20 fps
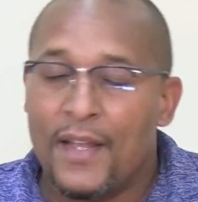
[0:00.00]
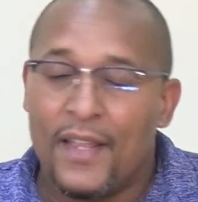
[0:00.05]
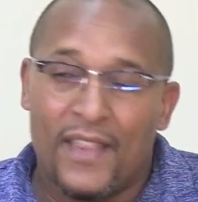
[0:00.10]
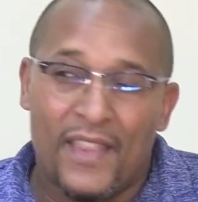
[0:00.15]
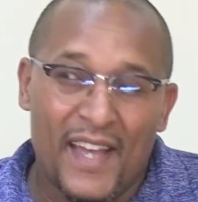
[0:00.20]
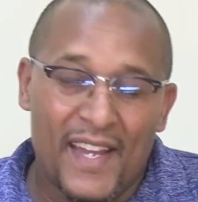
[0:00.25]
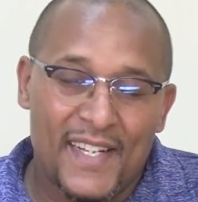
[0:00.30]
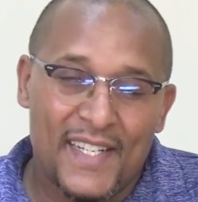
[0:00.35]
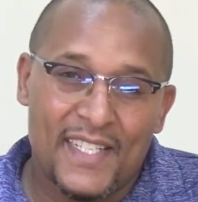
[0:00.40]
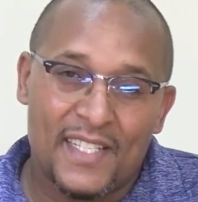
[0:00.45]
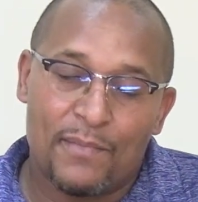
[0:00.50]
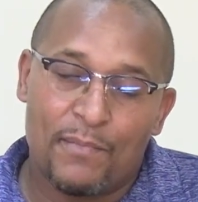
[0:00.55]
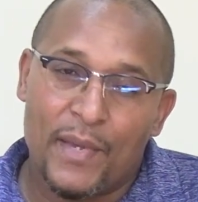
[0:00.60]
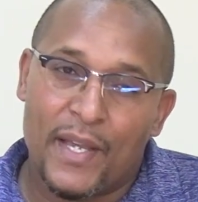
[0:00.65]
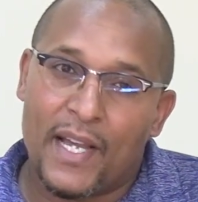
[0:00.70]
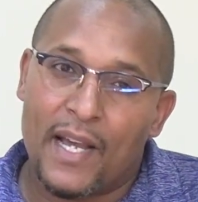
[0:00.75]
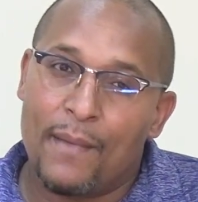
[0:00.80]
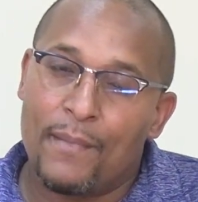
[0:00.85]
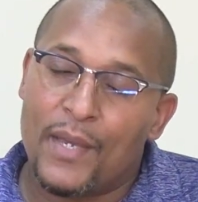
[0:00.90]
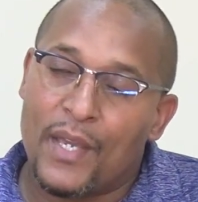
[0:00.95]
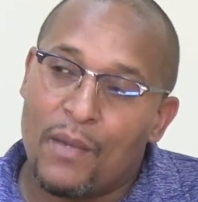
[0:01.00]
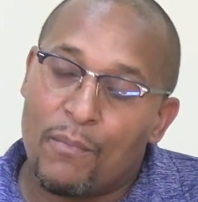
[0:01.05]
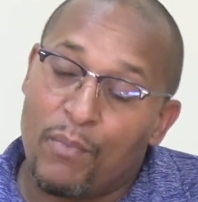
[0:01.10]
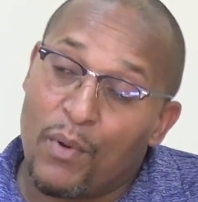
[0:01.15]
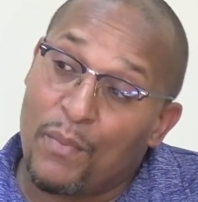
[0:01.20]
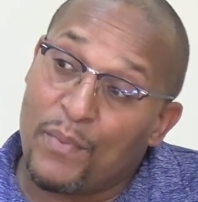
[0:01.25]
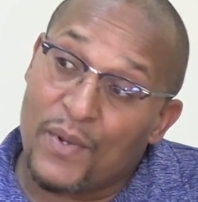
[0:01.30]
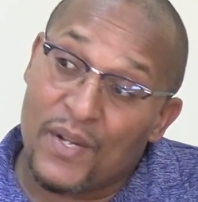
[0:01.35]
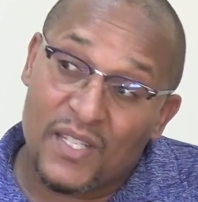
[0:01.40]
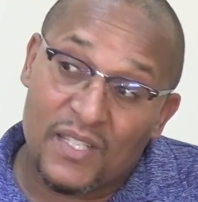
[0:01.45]
that is becoming a
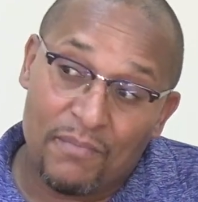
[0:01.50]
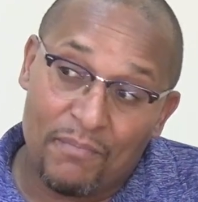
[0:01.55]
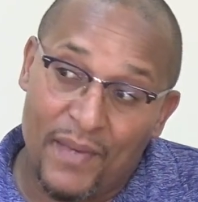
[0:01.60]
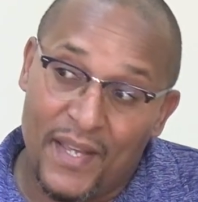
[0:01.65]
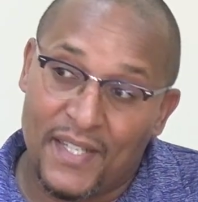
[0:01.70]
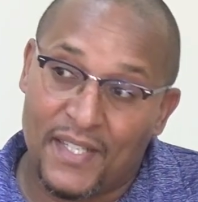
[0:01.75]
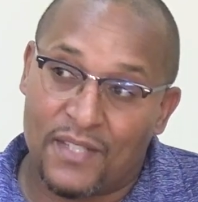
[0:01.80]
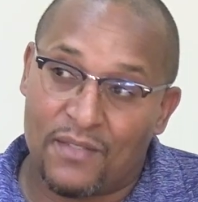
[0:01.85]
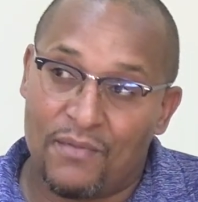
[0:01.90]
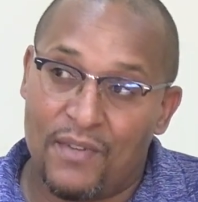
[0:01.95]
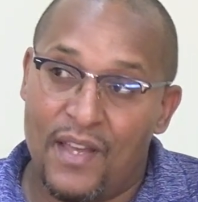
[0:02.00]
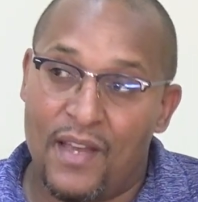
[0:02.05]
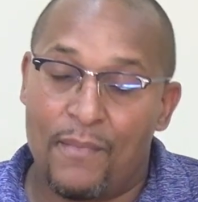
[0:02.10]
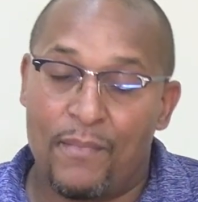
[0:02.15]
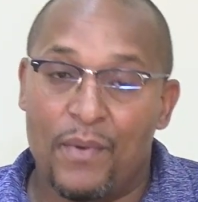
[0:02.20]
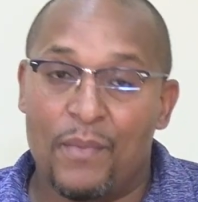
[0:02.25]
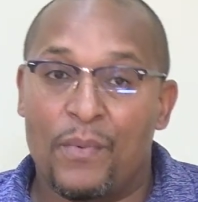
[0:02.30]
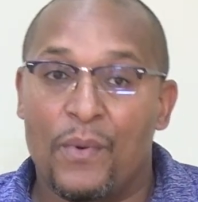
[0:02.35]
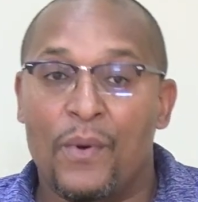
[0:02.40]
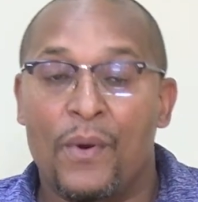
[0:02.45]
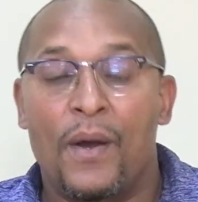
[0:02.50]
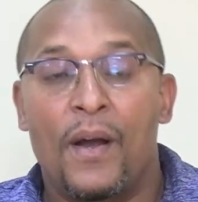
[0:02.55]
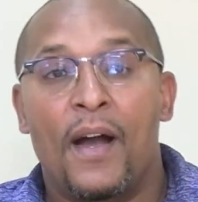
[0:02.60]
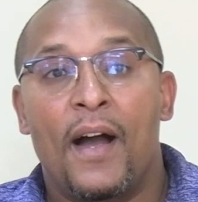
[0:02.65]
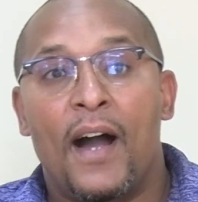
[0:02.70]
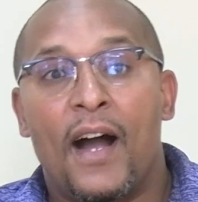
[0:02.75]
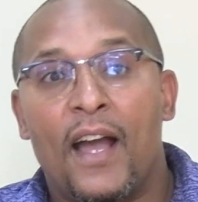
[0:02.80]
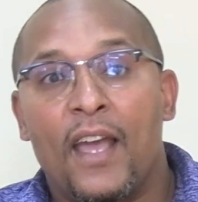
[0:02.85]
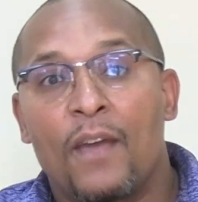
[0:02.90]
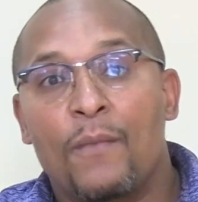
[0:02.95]
popular space where people
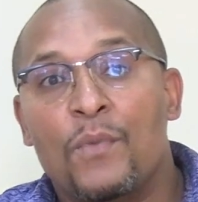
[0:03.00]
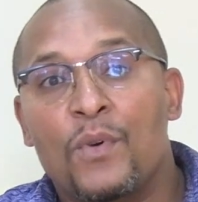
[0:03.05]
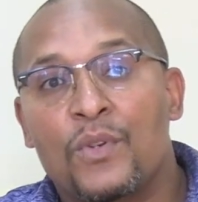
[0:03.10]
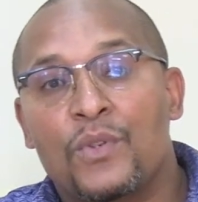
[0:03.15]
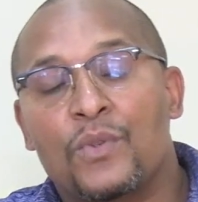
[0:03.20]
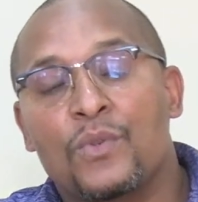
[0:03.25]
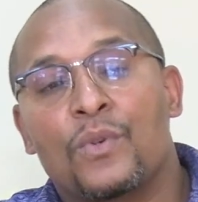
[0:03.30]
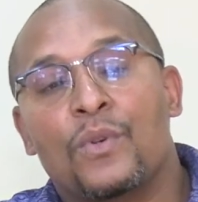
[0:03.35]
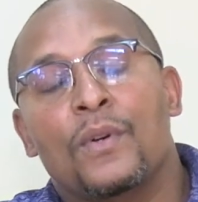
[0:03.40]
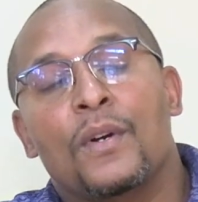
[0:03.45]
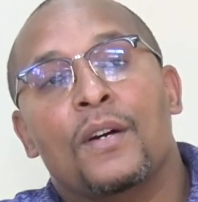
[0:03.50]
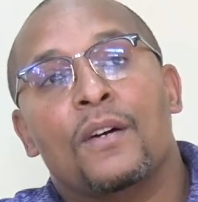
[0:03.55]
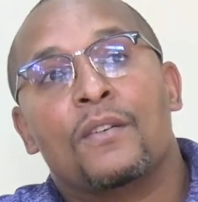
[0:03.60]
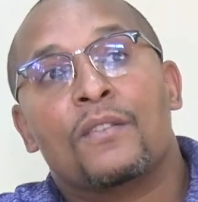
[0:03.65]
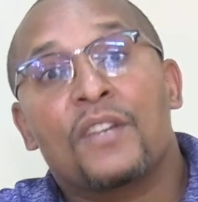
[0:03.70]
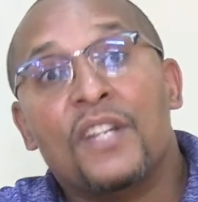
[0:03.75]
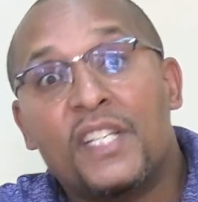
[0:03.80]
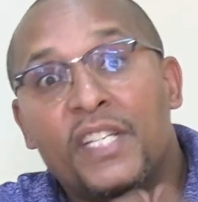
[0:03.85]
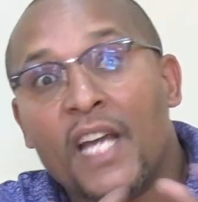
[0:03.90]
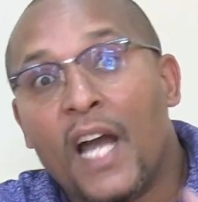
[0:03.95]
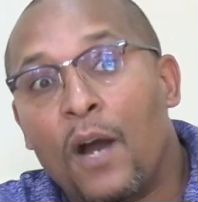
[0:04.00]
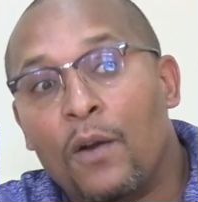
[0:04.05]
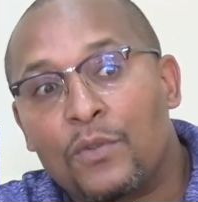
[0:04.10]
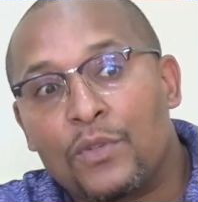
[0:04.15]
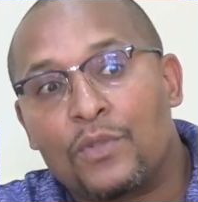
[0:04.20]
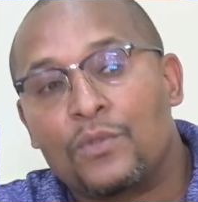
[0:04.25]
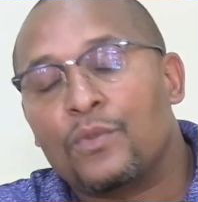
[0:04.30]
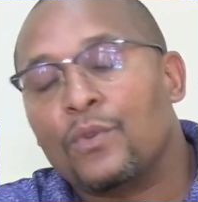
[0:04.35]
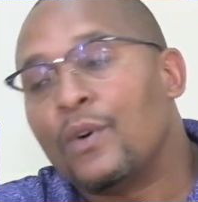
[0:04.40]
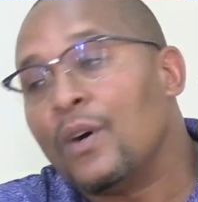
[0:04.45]
are able to reach out
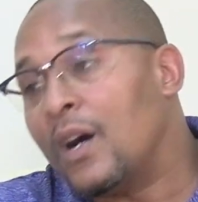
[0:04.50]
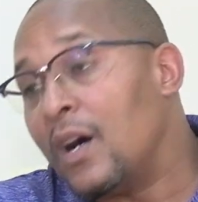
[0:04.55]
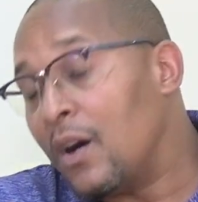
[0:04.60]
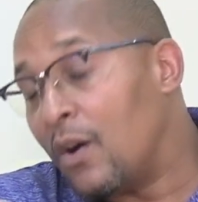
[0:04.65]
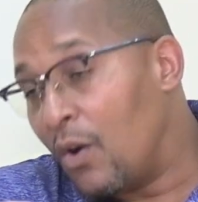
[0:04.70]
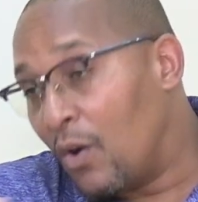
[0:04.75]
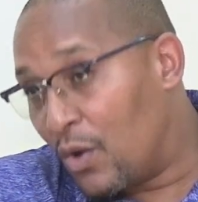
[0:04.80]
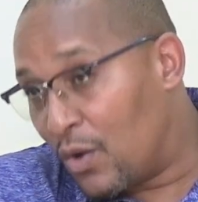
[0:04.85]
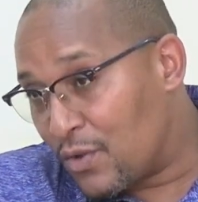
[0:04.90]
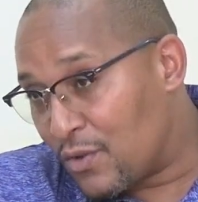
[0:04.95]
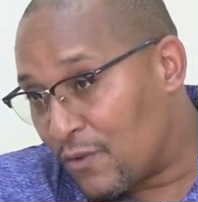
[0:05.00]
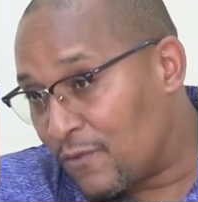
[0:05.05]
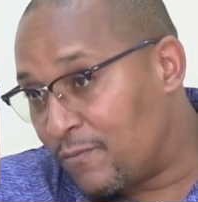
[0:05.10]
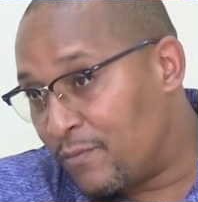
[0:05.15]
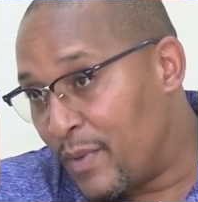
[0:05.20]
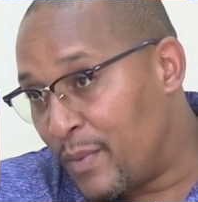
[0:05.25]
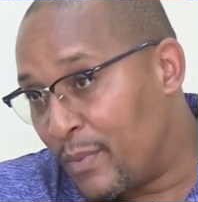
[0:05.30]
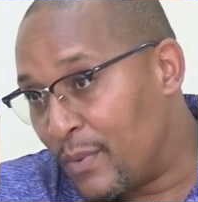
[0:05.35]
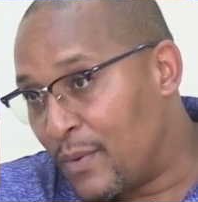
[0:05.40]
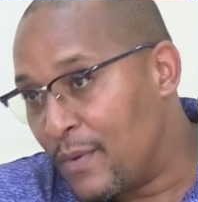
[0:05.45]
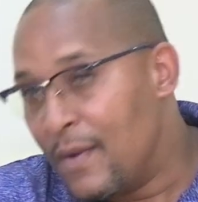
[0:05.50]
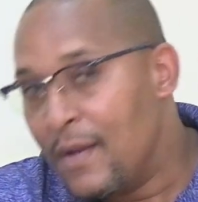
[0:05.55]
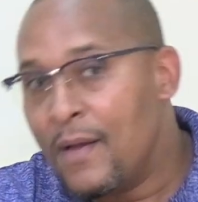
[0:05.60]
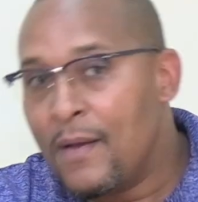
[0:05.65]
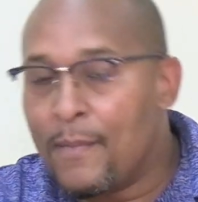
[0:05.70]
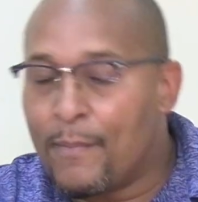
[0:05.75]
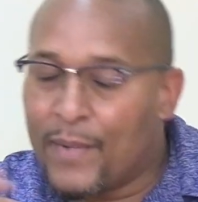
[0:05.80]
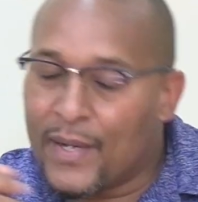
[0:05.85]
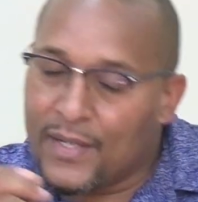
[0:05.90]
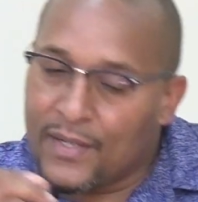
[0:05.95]
to a whole lot of people.
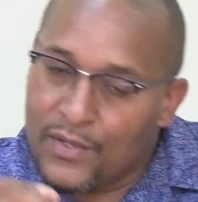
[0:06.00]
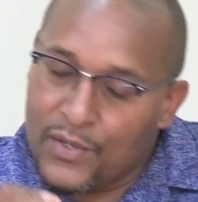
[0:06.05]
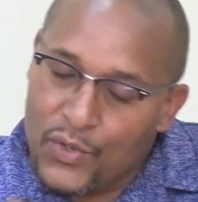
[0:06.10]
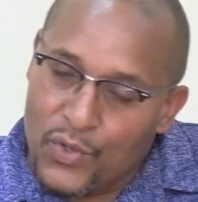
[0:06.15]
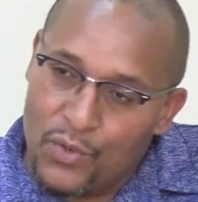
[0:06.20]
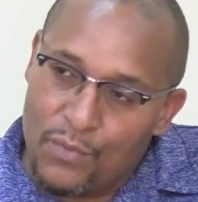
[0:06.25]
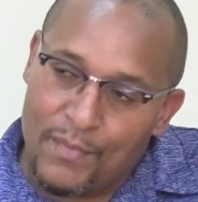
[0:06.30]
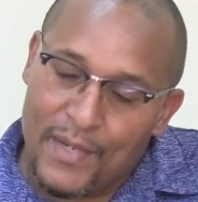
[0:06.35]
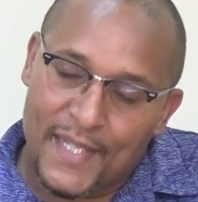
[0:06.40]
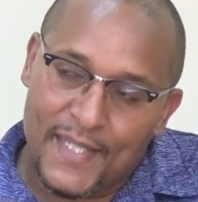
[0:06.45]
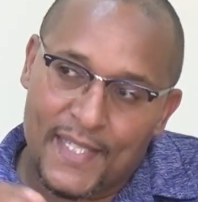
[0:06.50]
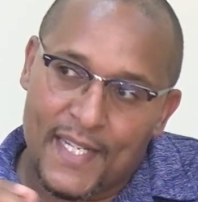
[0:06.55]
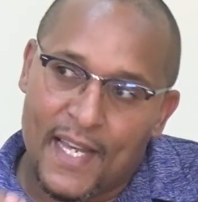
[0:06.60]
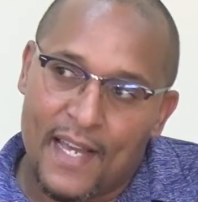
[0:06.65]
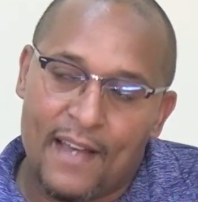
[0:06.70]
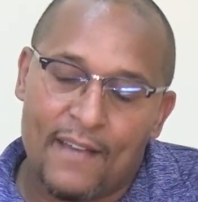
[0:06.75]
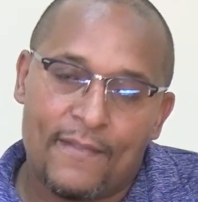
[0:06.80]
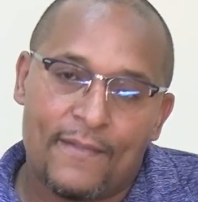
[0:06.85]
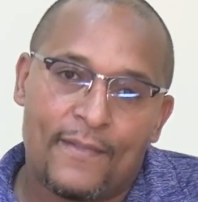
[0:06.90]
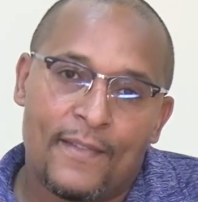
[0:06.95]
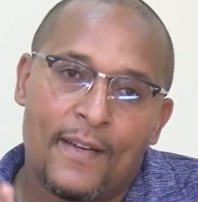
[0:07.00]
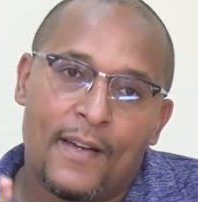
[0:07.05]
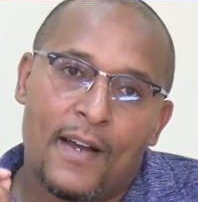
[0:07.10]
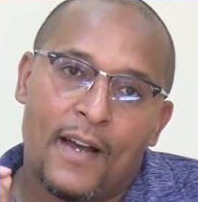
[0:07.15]
But you must have